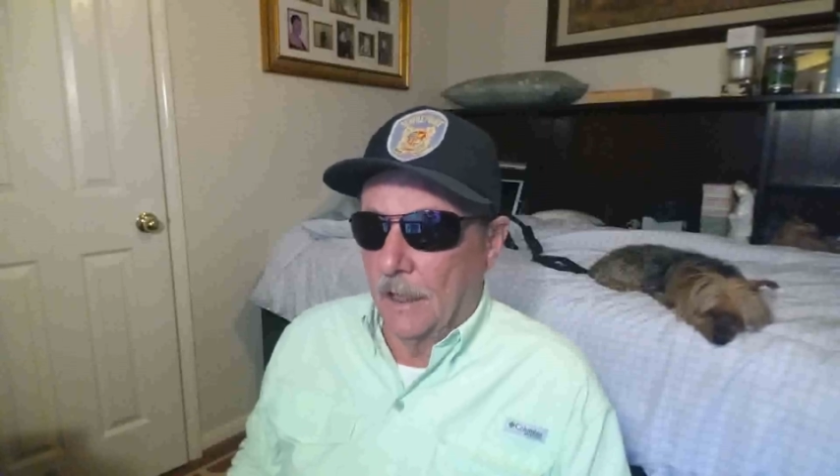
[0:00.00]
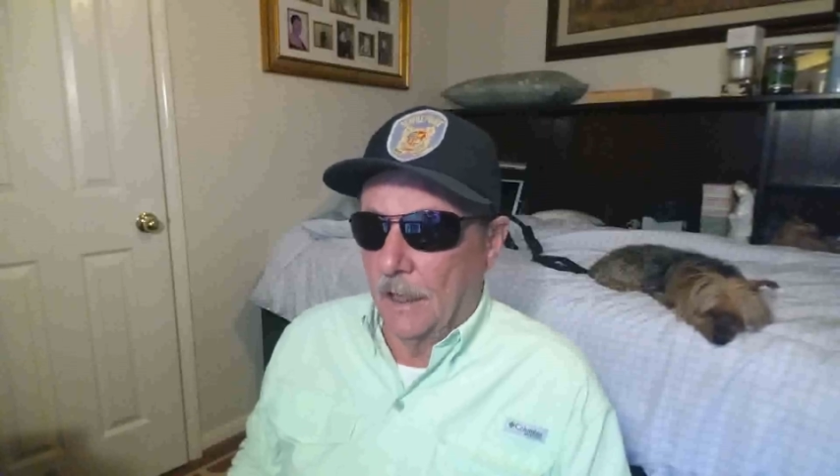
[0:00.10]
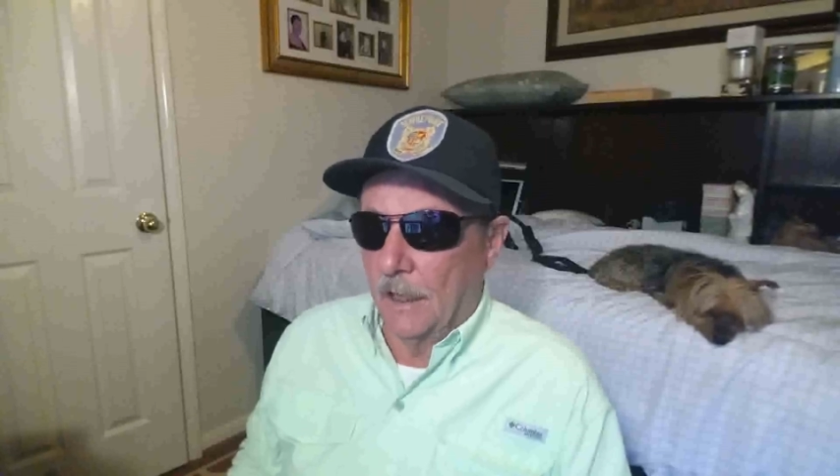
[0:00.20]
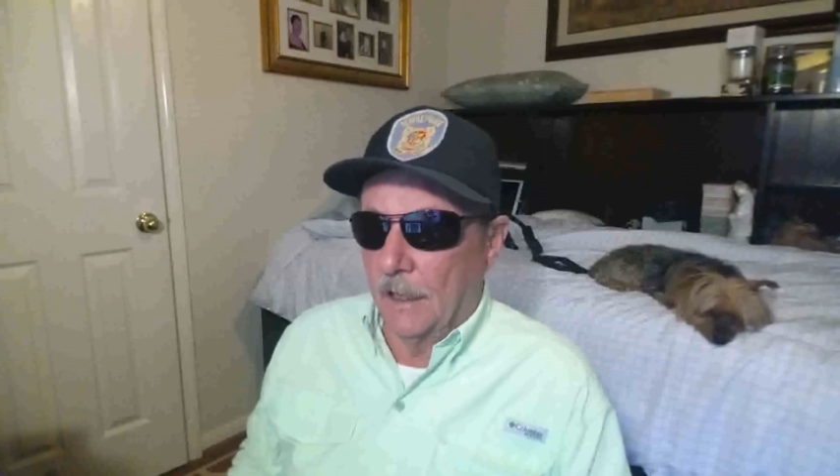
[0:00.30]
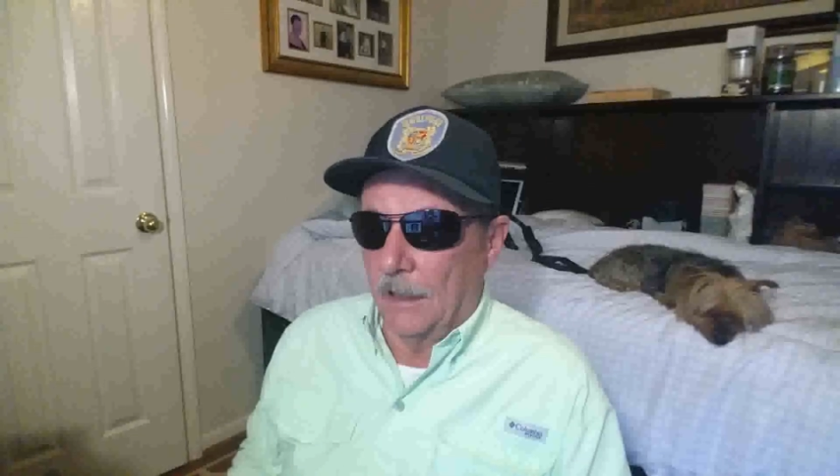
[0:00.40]

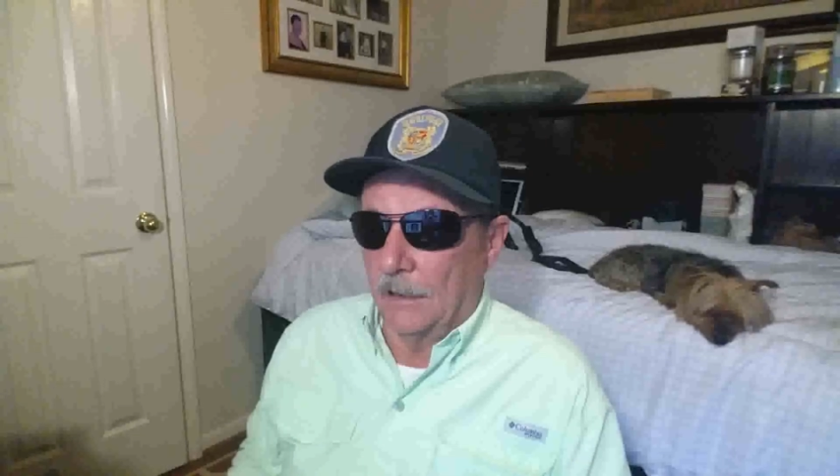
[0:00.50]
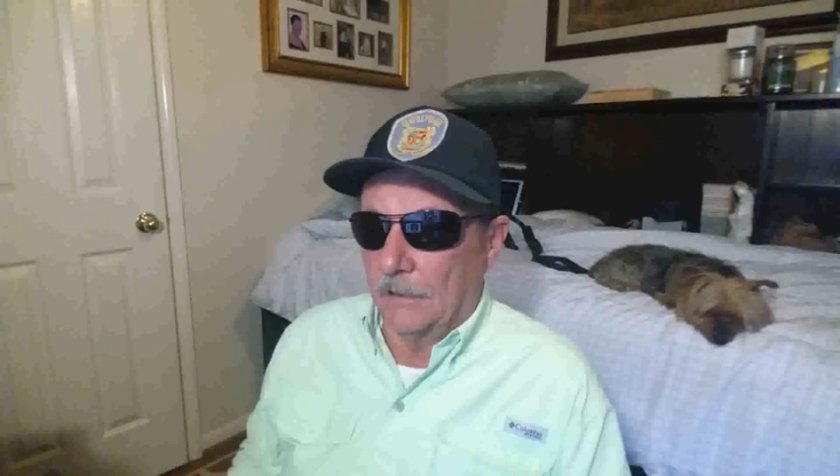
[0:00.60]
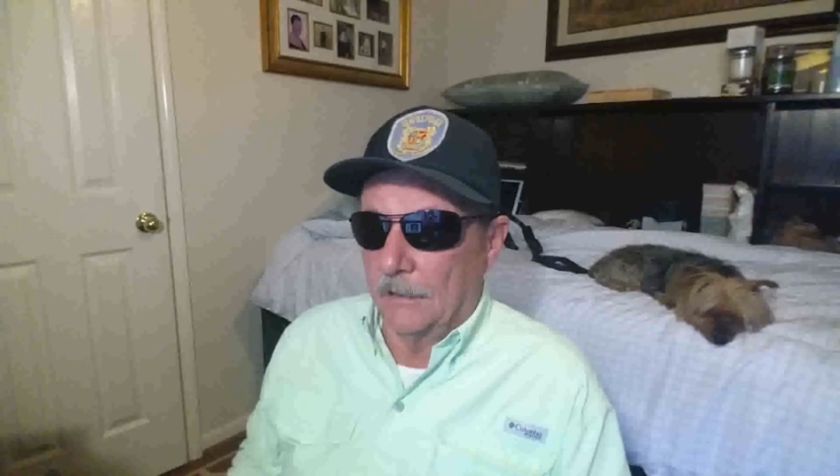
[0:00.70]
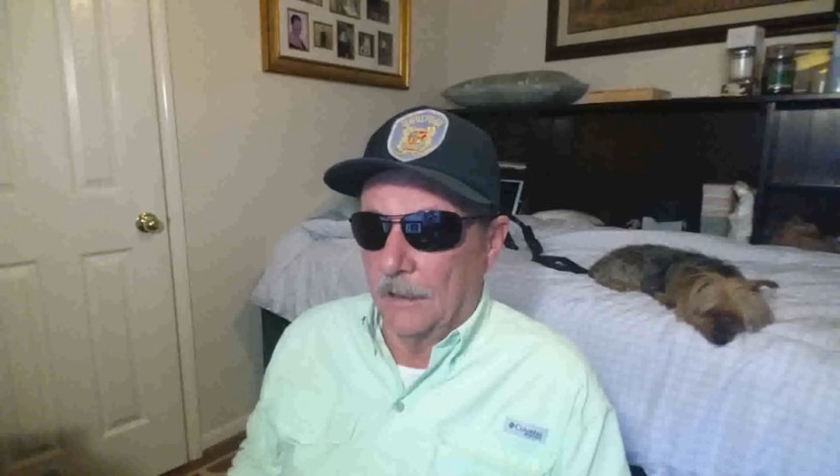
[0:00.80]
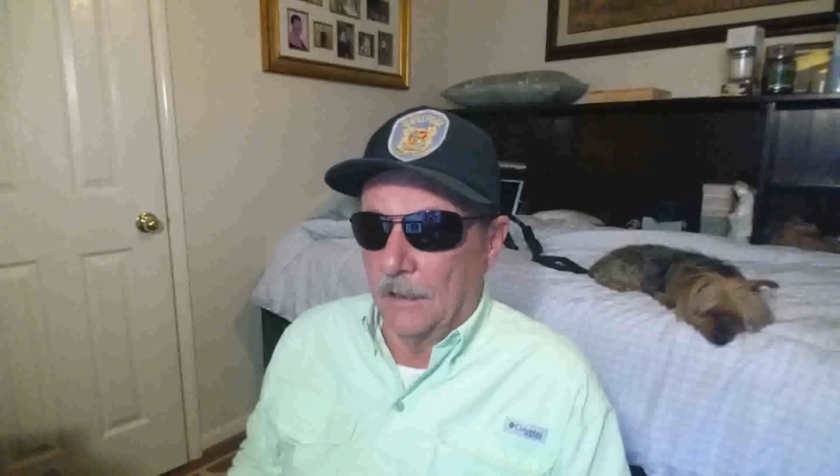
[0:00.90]

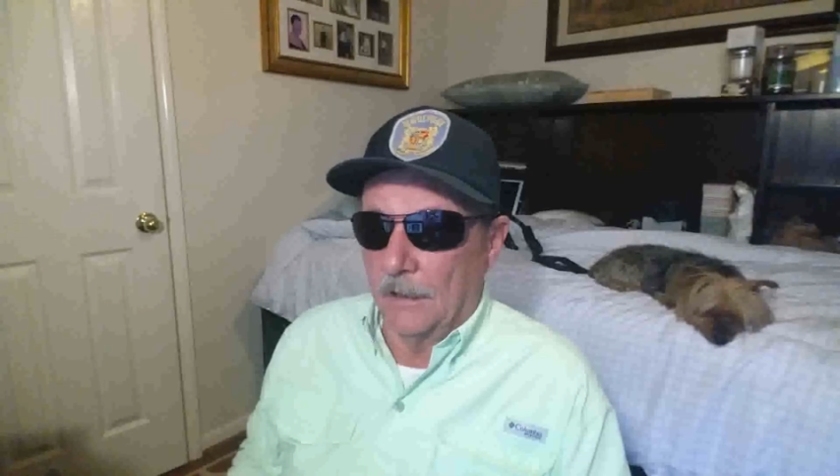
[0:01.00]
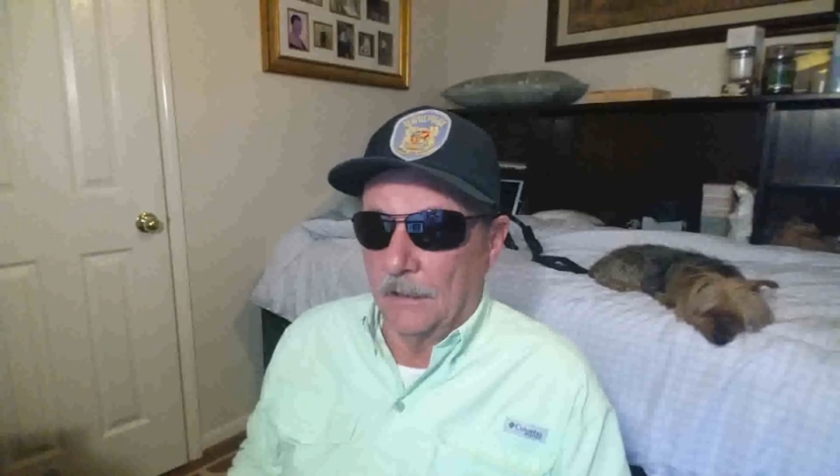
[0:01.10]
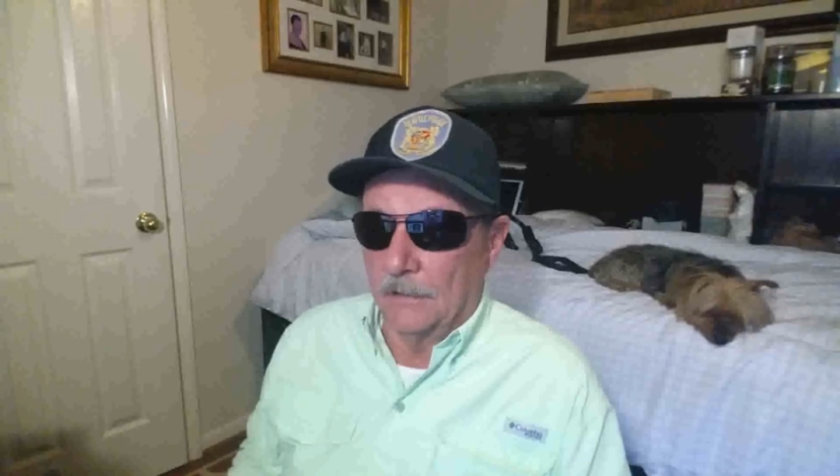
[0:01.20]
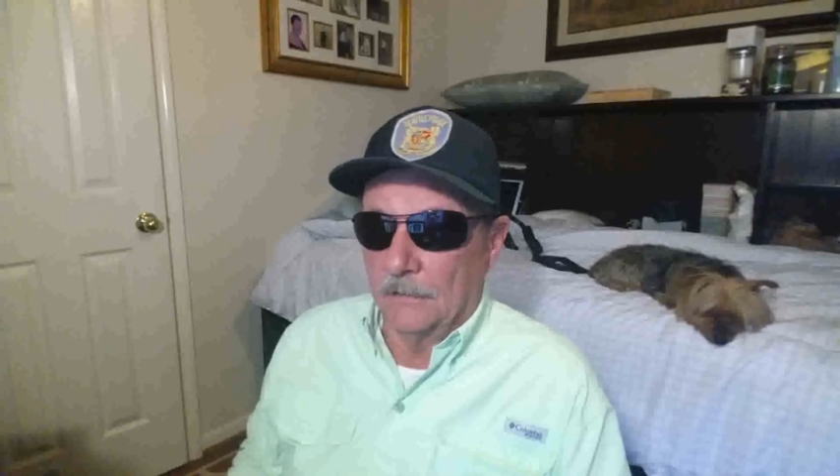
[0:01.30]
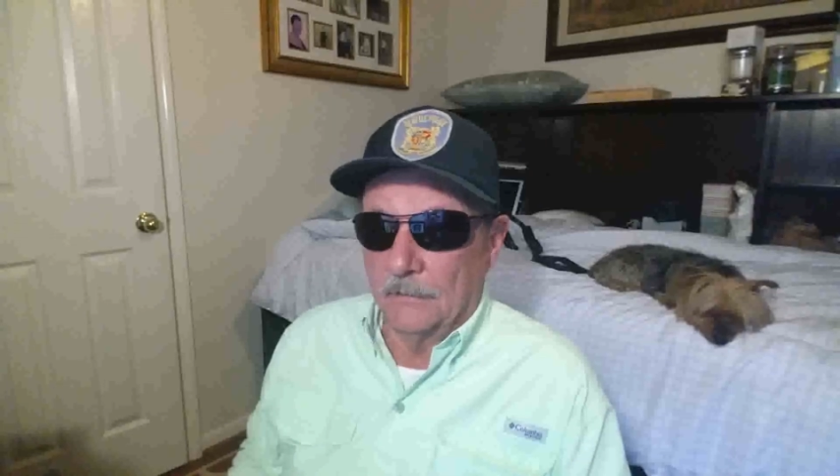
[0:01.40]
and
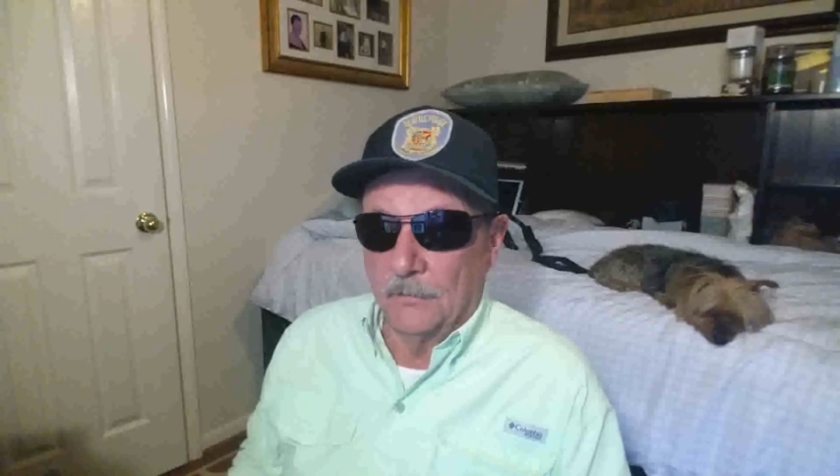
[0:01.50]
uh,